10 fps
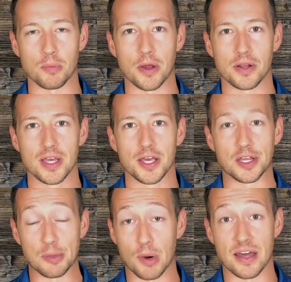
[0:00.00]
hormone,
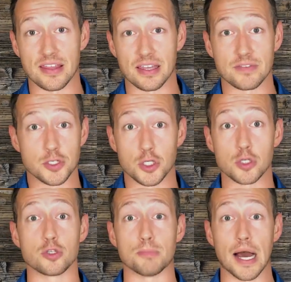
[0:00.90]
you're probably thinking of this
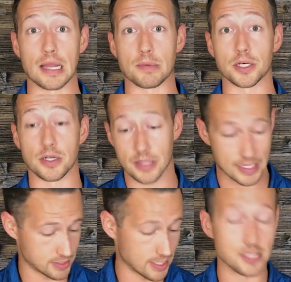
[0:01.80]
huge bodybuilder
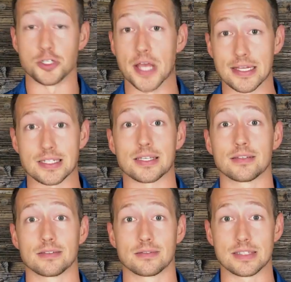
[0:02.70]
that's
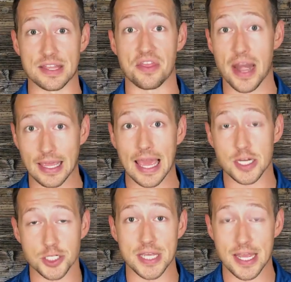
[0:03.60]
injecting synthetic
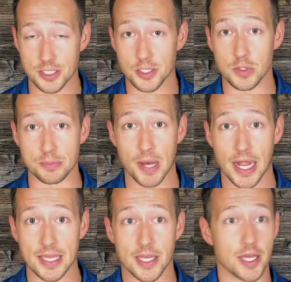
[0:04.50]
HGH into his
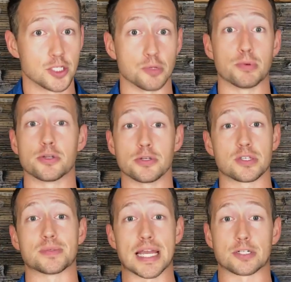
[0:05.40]
body to
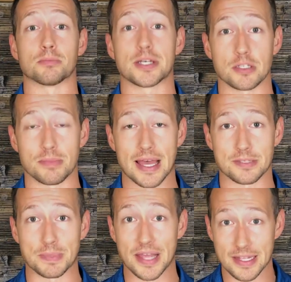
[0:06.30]
produce substantial muscle
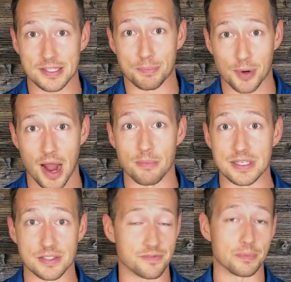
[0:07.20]
mass. But that's the
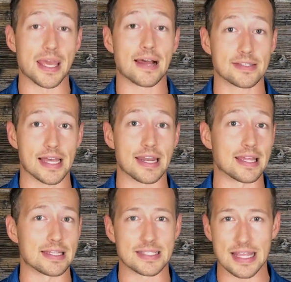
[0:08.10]
problem is it's from the outside
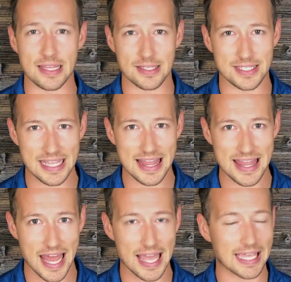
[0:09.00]
in, it's
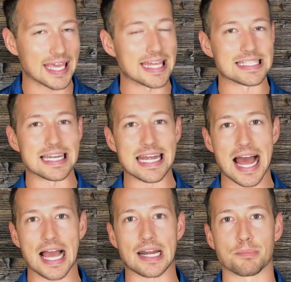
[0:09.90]
synthetic, it's
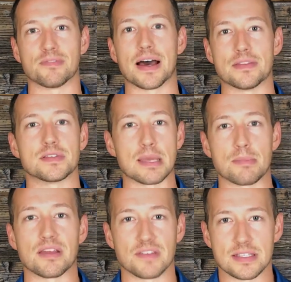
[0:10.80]
not going to provide the
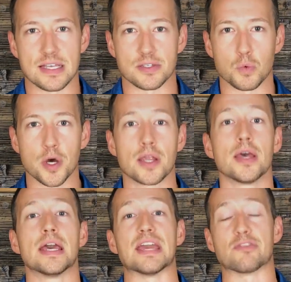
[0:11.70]
same benefits as it would
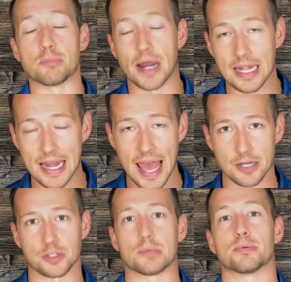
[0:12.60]
if your body
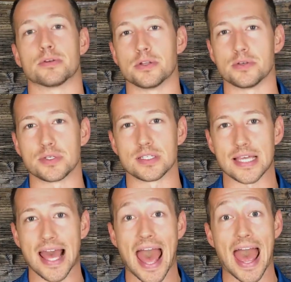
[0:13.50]
naturally
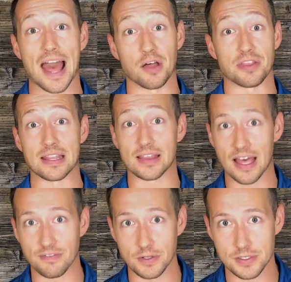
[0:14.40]
produces it at healthy
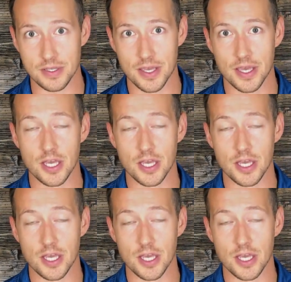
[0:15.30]
levels.